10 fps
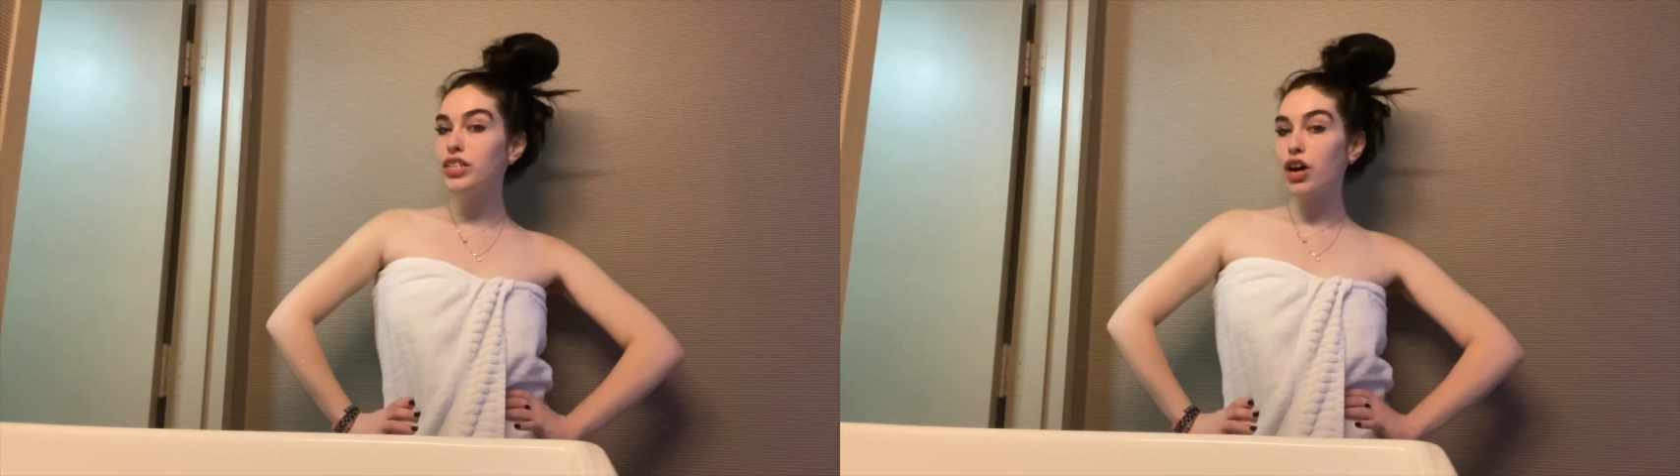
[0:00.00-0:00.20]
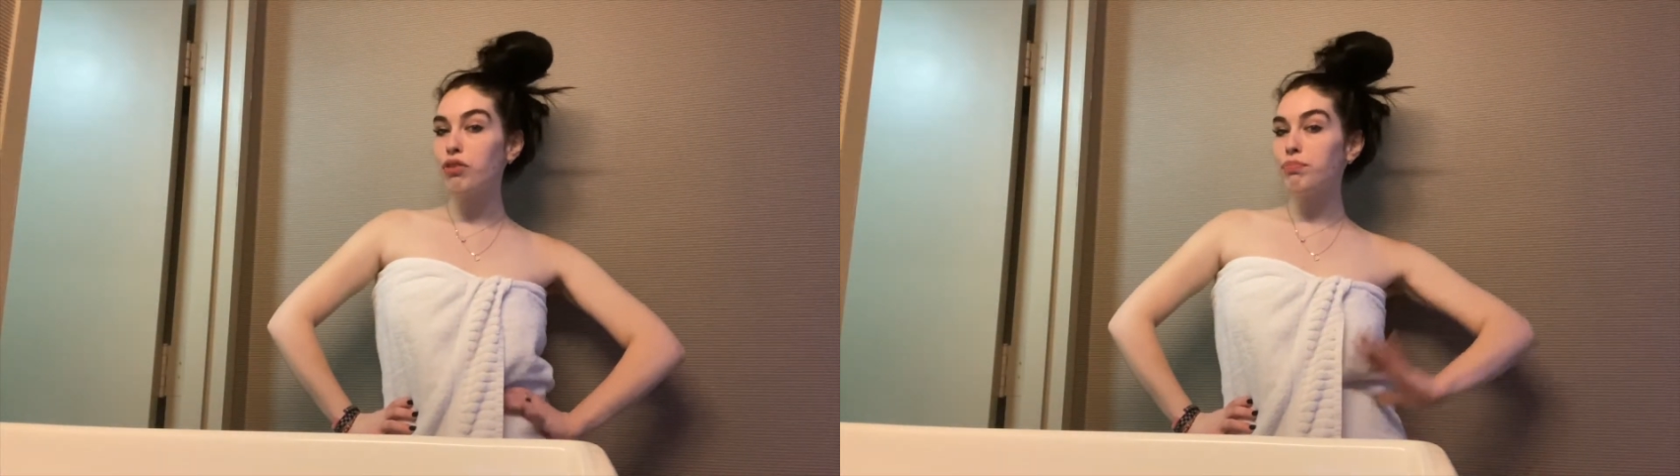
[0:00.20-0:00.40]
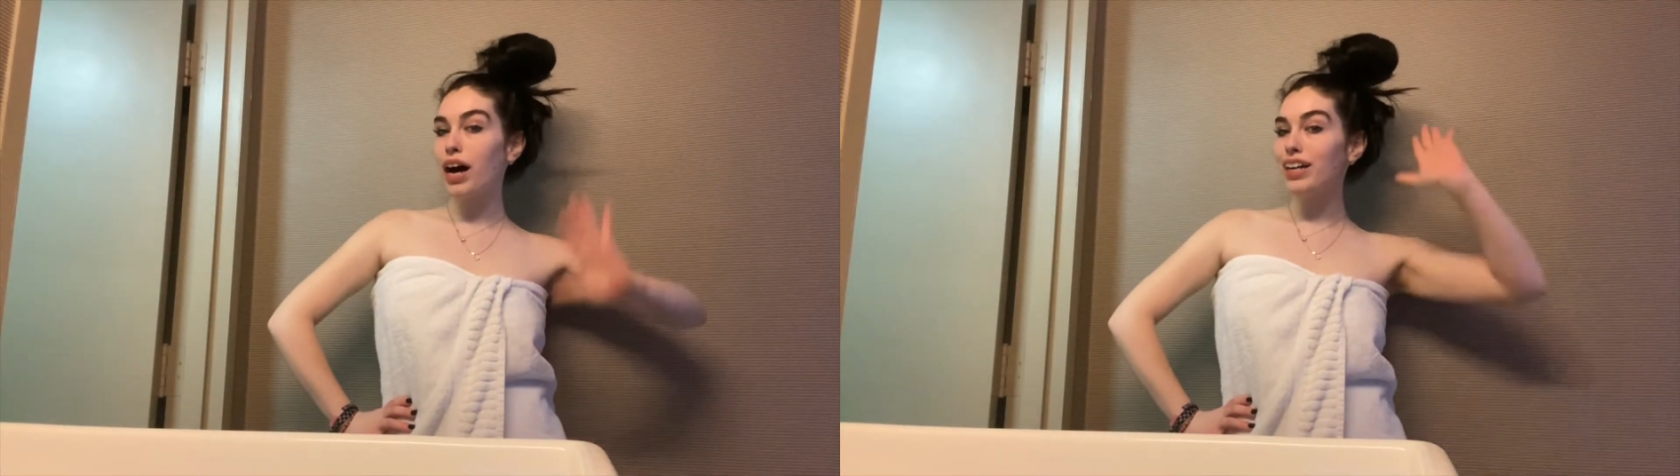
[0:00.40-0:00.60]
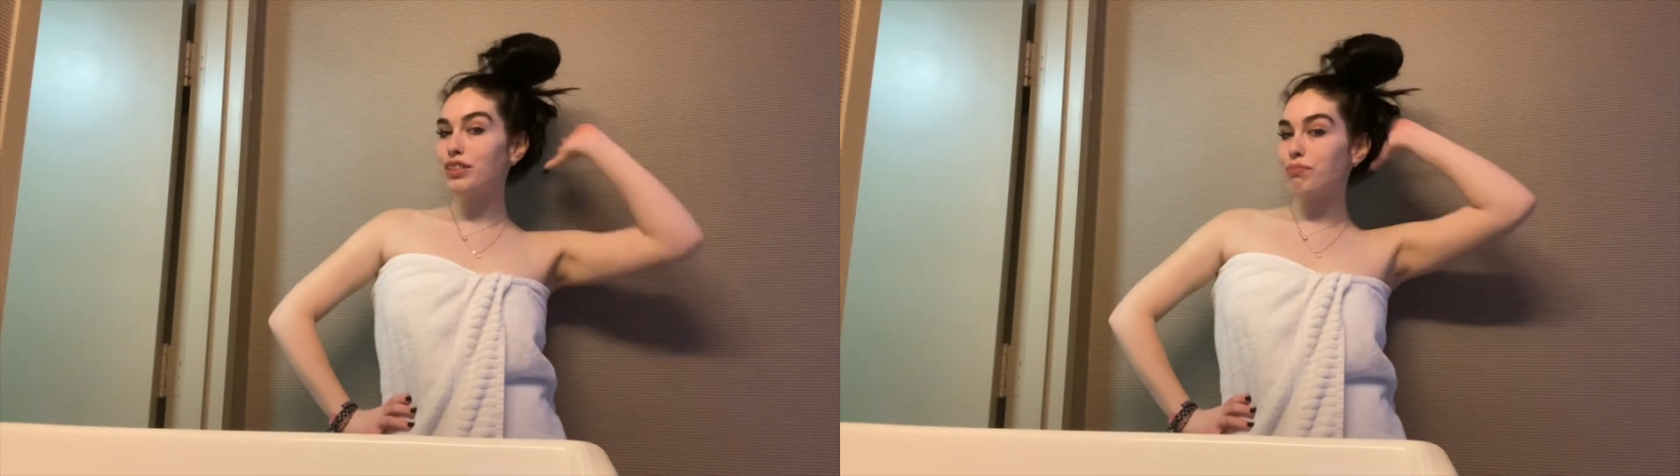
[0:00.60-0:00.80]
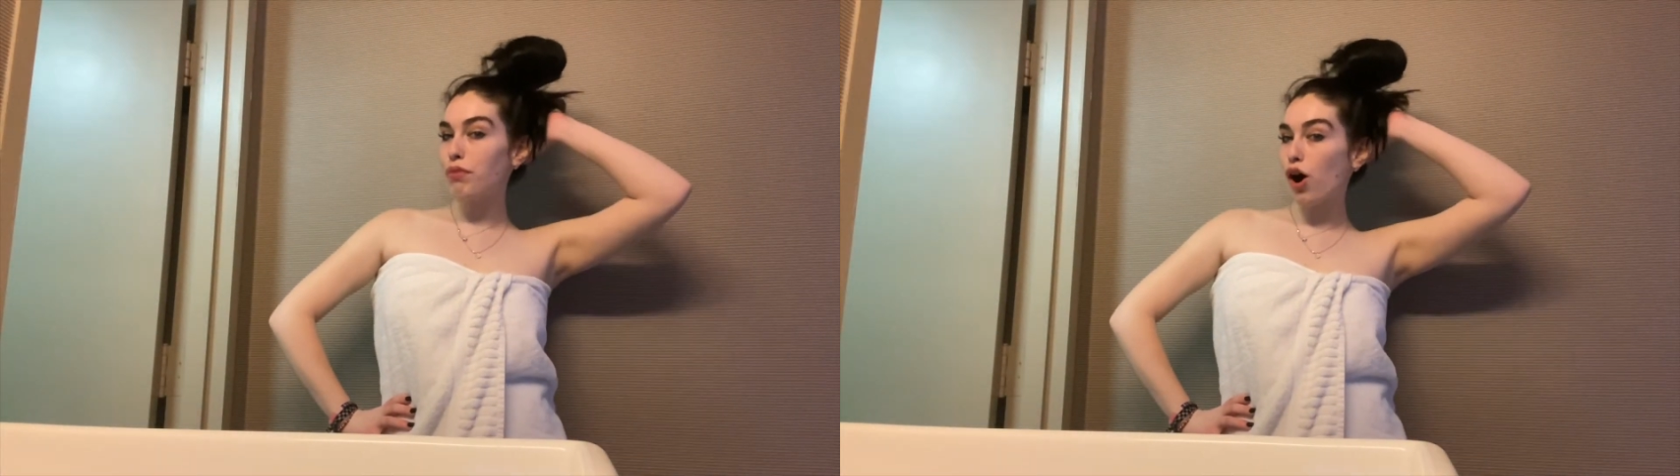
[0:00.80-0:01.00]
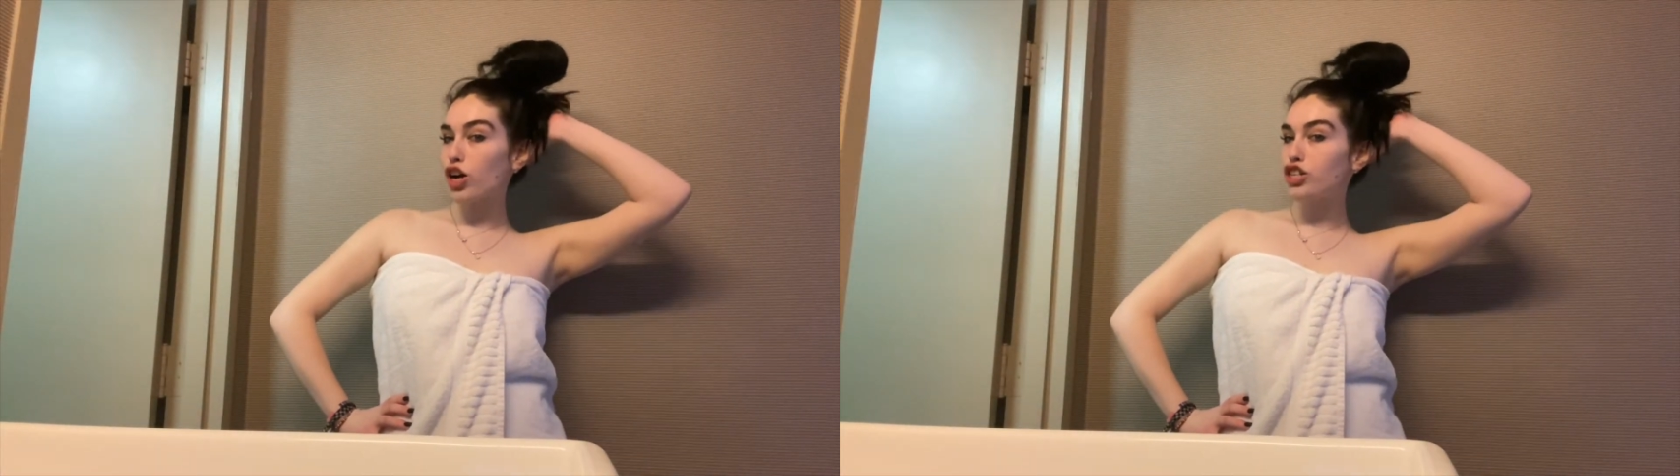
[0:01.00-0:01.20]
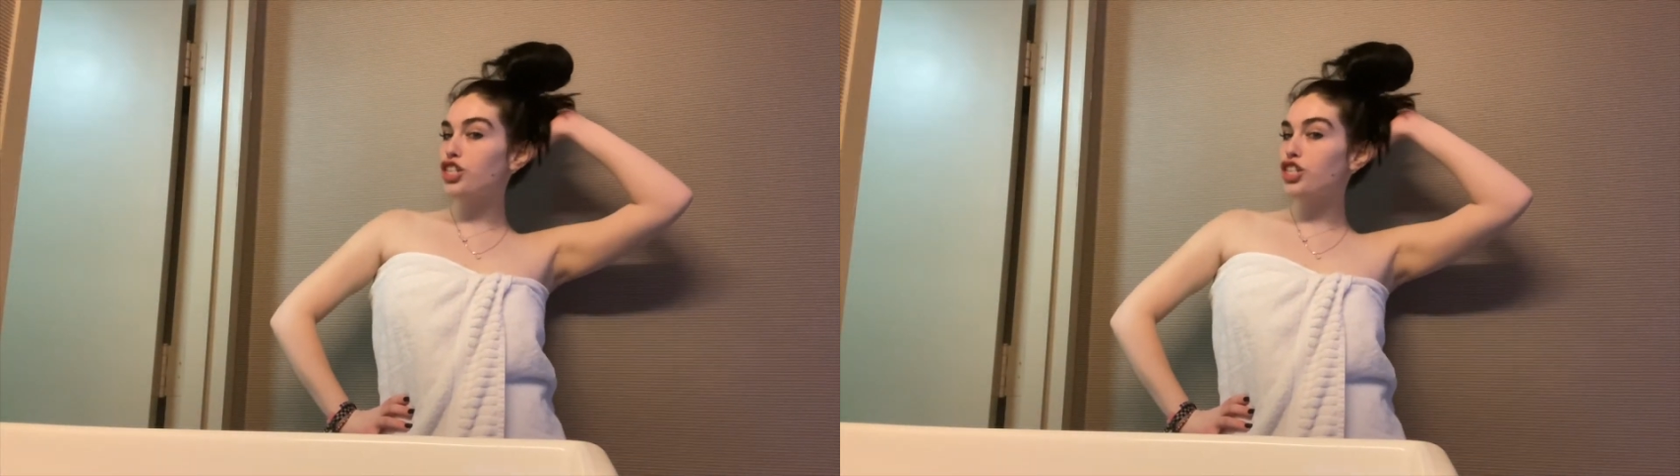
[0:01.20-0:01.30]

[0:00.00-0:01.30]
don't mind the Marge